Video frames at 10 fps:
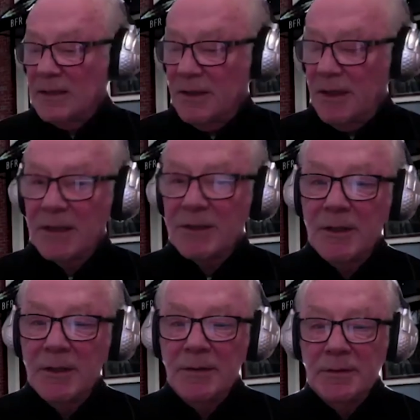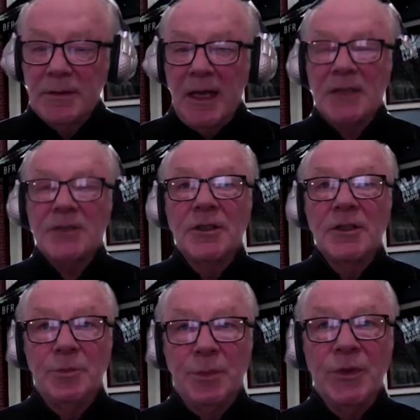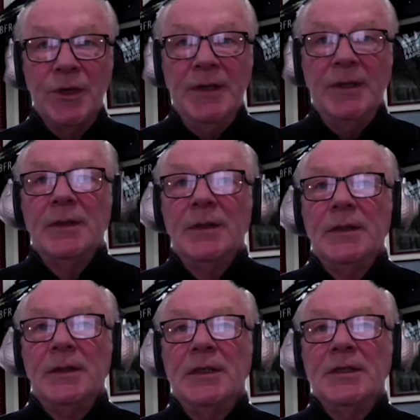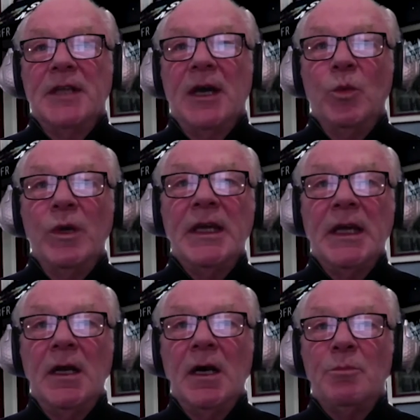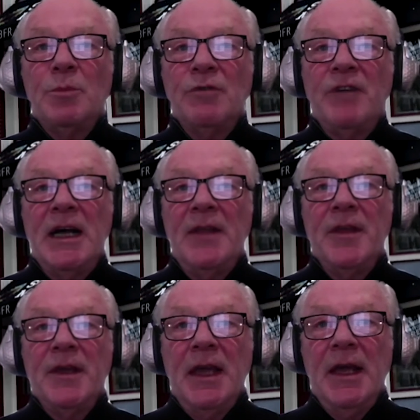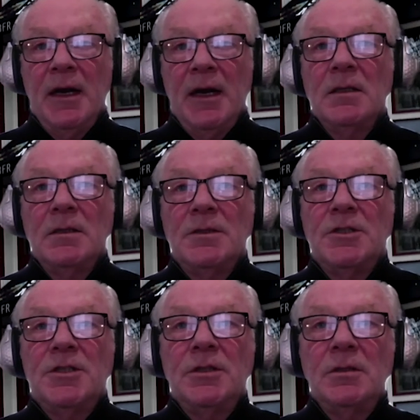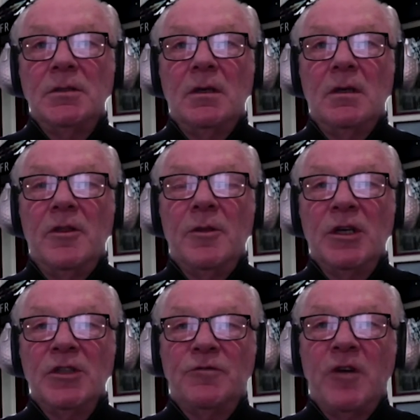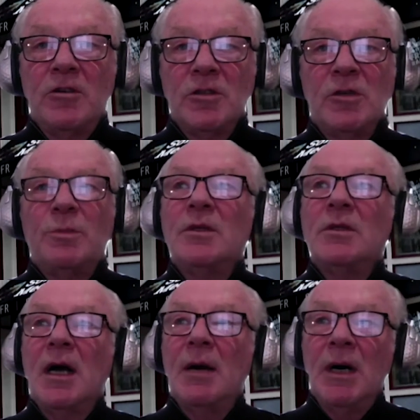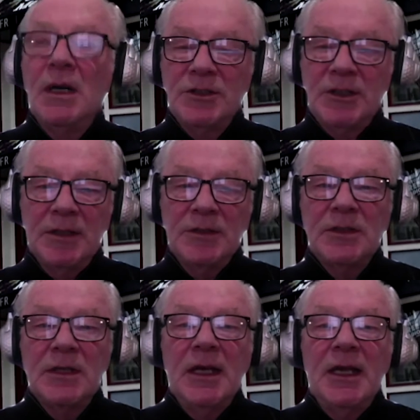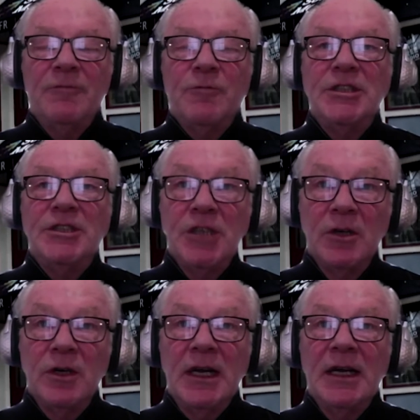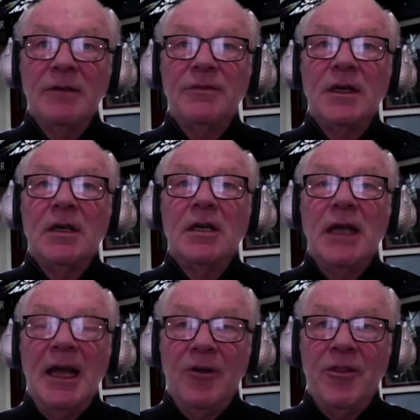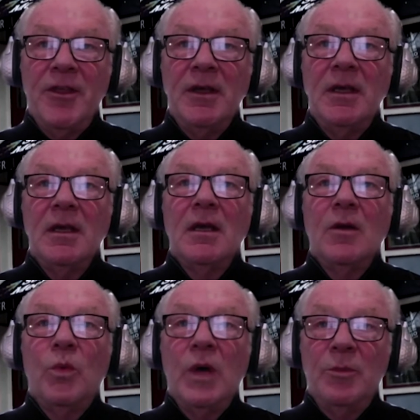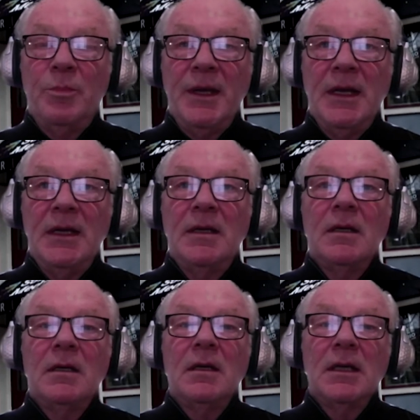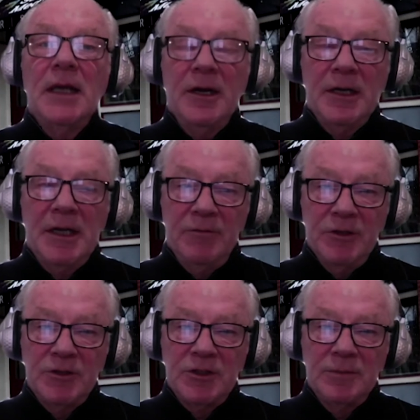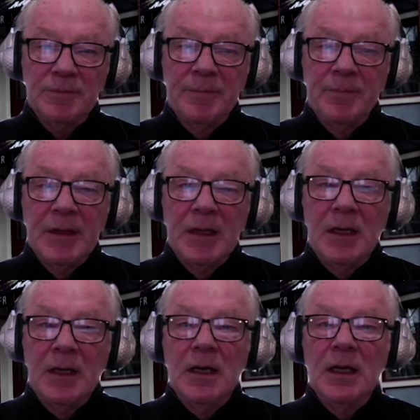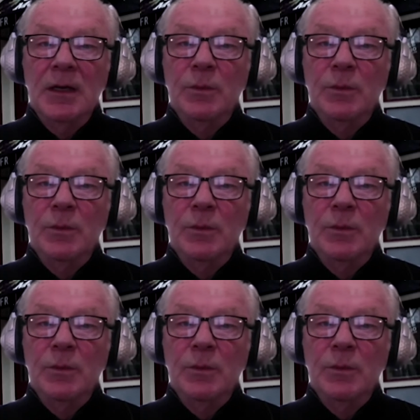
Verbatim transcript: an excellent, excellent point, is that we cannot provide the care to the most vulnerable amongst us if we don't have healthy, well-paid caregivers. Um, I